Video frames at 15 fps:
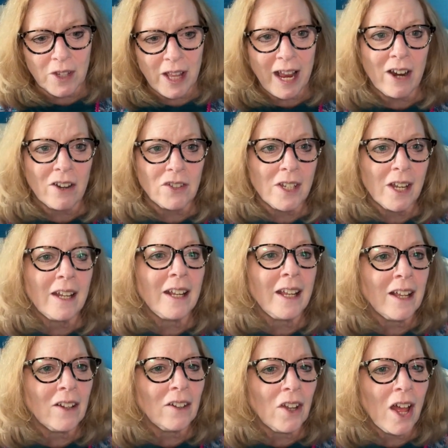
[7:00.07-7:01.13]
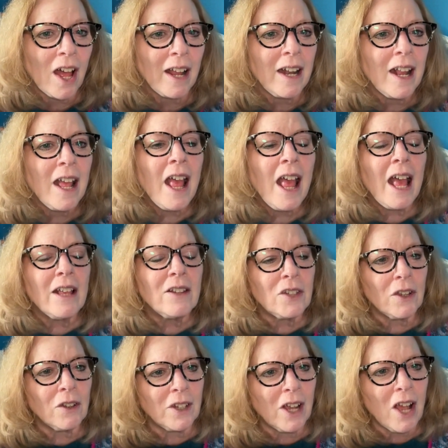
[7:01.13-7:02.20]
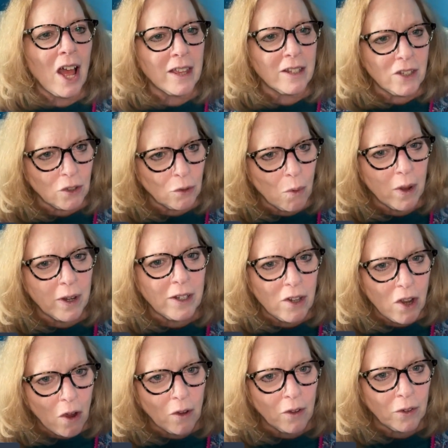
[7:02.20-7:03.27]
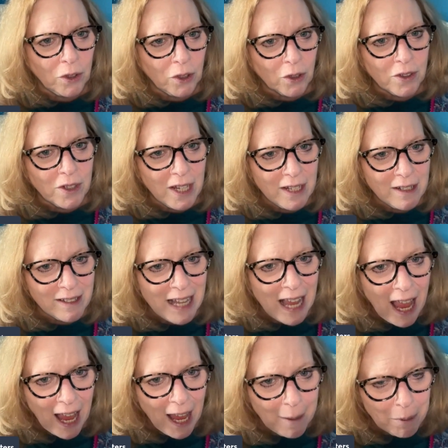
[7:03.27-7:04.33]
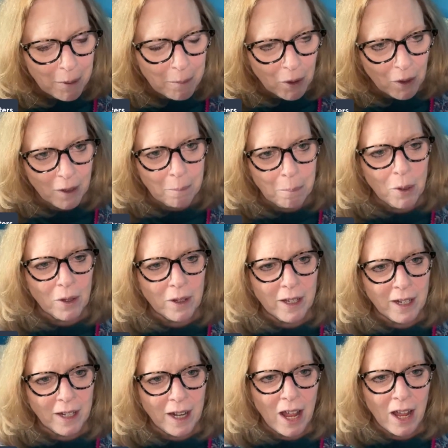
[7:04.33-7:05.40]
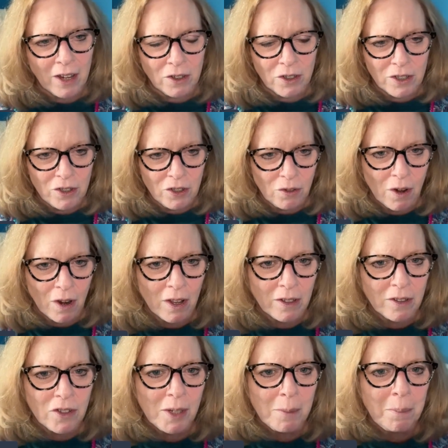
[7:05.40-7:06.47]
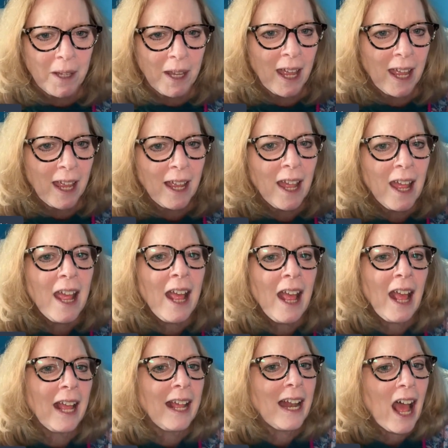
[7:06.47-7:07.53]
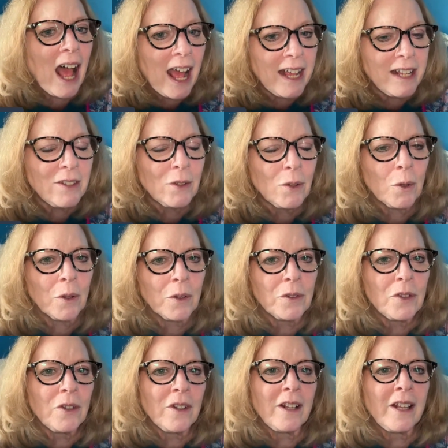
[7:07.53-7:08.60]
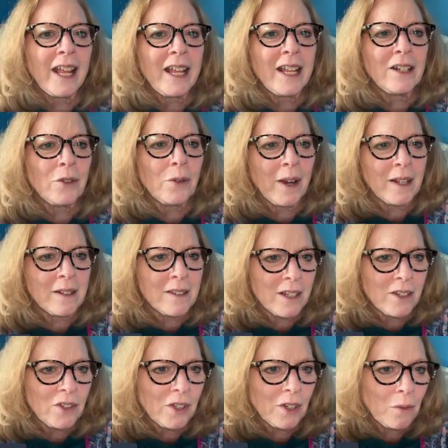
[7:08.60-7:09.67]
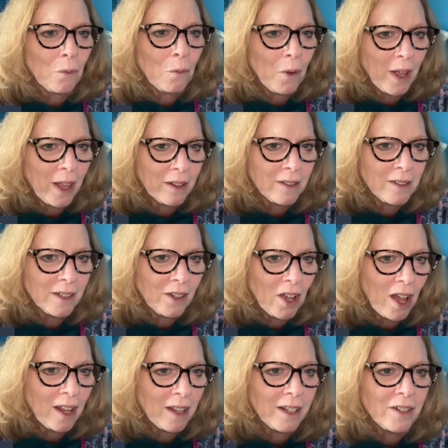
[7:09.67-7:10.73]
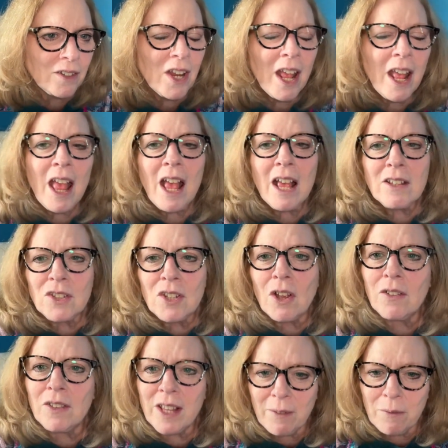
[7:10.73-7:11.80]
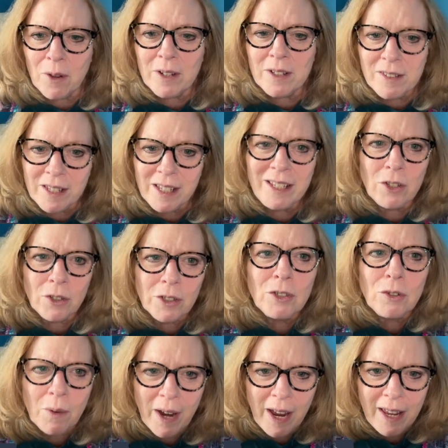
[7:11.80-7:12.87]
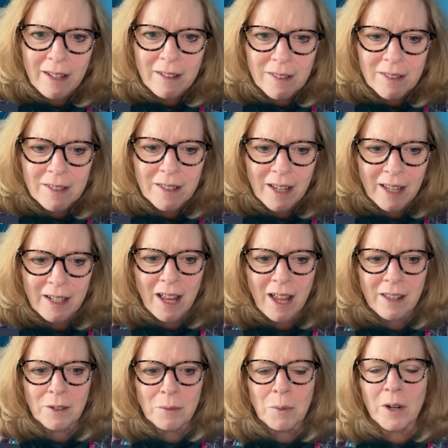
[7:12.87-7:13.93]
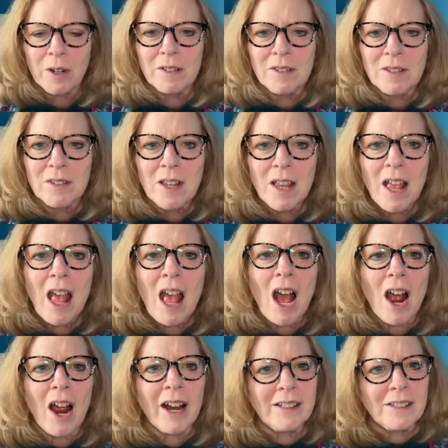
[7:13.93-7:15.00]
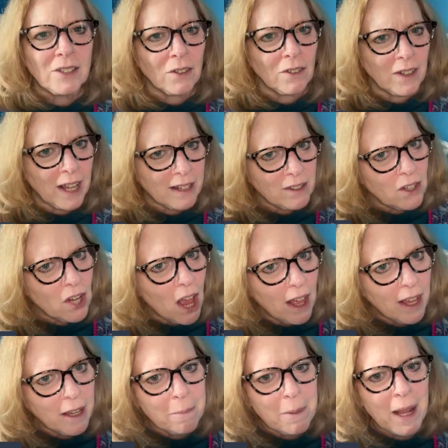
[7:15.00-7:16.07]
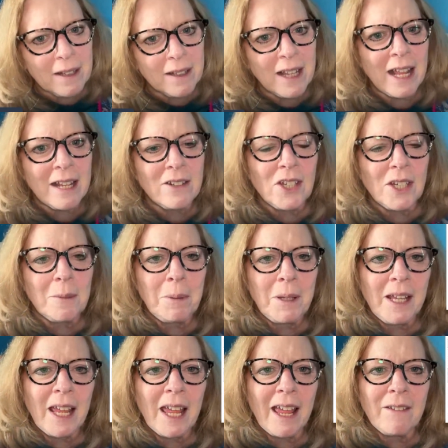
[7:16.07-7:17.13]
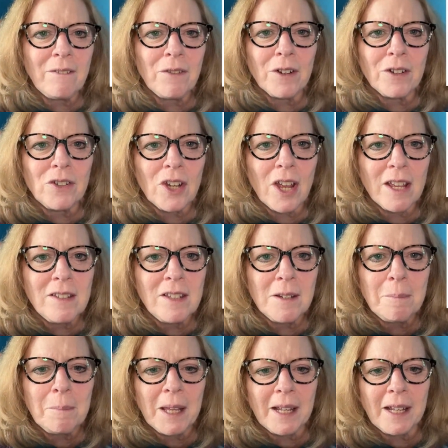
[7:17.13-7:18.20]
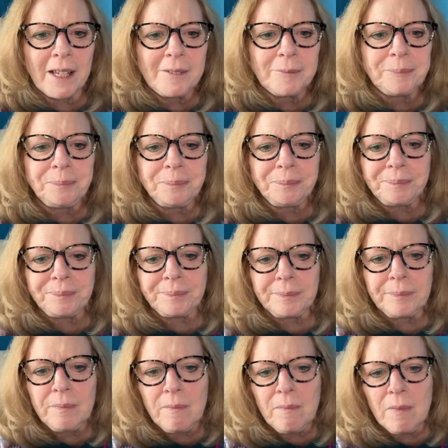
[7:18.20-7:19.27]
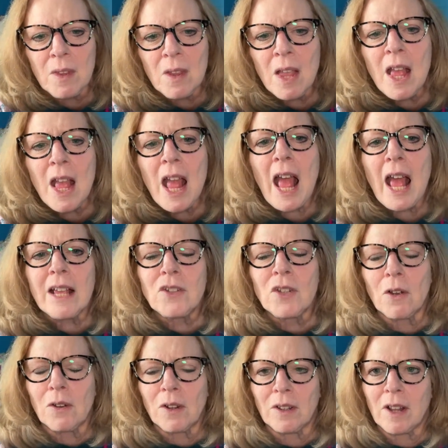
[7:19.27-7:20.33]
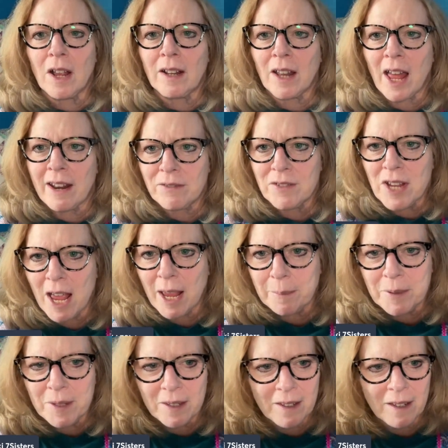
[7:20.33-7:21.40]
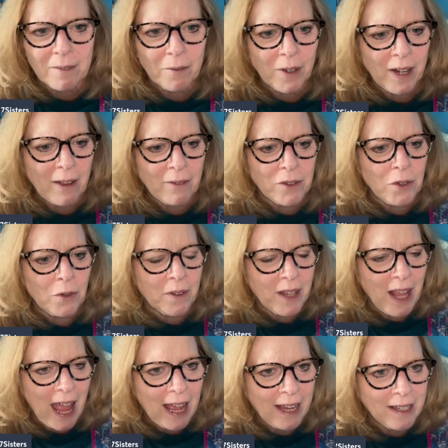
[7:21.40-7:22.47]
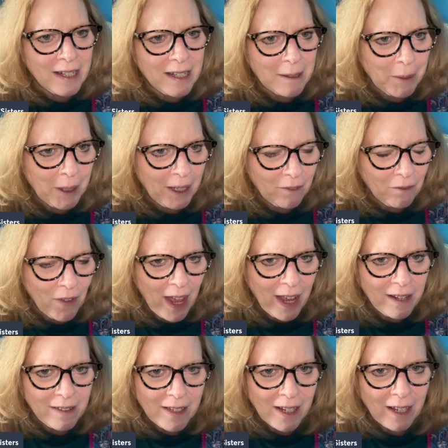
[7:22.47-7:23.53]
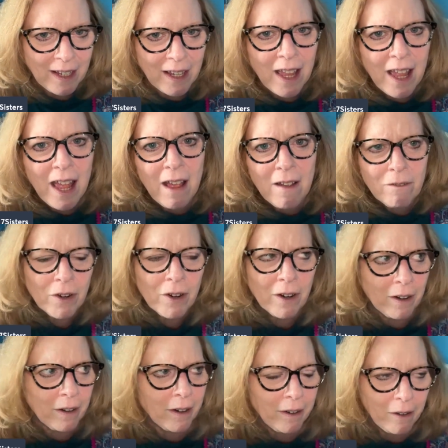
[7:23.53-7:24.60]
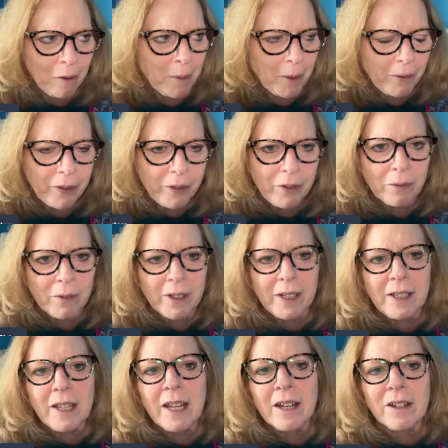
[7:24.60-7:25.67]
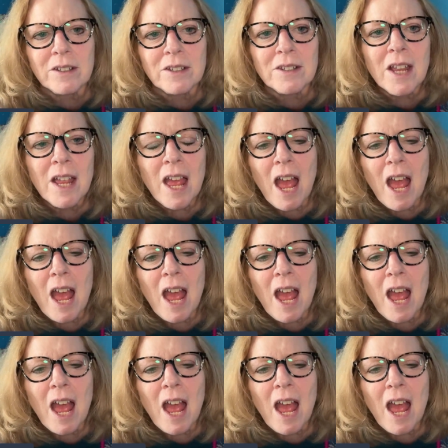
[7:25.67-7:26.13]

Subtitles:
they are studying a lot. So the colleges want to know your teen's capable of pulling a good, strong GPA in high school so that they can transition well to college. So they want to see good grades, in other words. All right, so let's talk about that GPA for just a minute. So a lot of times when I was doing the academic advising for almost 20 years,